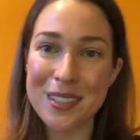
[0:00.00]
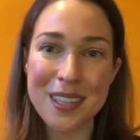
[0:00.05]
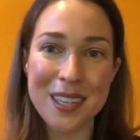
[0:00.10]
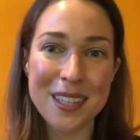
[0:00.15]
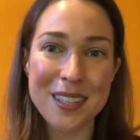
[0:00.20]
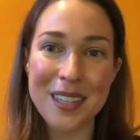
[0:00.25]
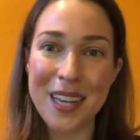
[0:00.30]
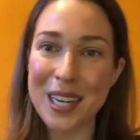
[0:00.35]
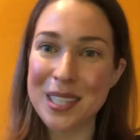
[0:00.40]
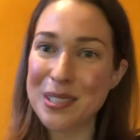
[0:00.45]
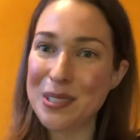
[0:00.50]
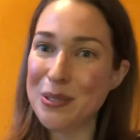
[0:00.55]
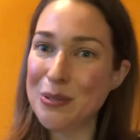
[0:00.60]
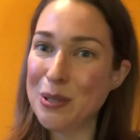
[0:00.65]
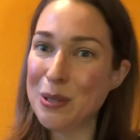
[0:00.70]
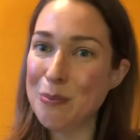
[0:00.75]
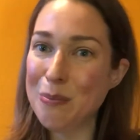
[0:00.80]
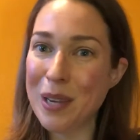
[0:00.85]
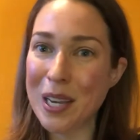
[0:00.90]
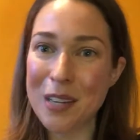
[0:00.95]
connections were
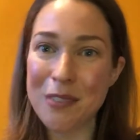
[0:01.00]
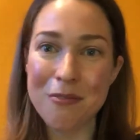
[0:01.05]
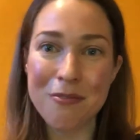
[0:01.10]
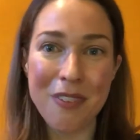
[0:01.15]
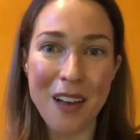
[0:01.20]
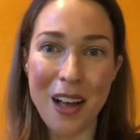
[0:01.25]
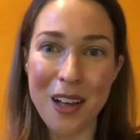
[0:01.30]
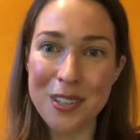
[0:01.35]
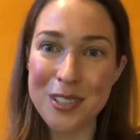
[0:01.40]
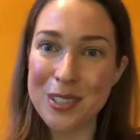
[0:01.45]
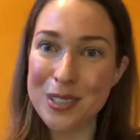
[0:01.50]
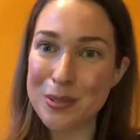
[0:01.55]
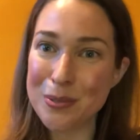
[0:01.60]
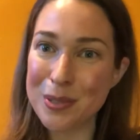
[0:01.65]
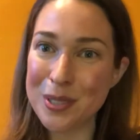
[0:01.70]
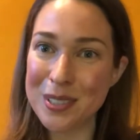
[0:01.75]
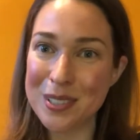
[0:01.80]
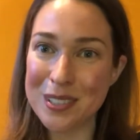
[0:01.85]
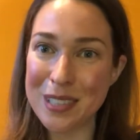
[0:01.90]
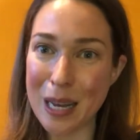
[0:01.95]
made, values were
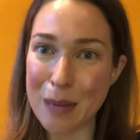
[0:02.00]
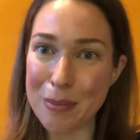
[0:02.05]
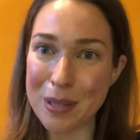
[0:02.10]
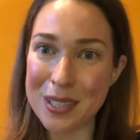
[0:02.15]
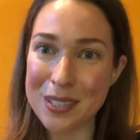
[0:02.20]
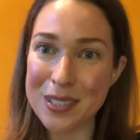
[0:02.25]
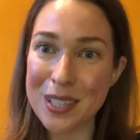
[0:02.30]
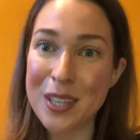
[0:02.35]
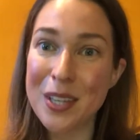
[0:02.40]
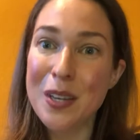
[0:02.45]
established.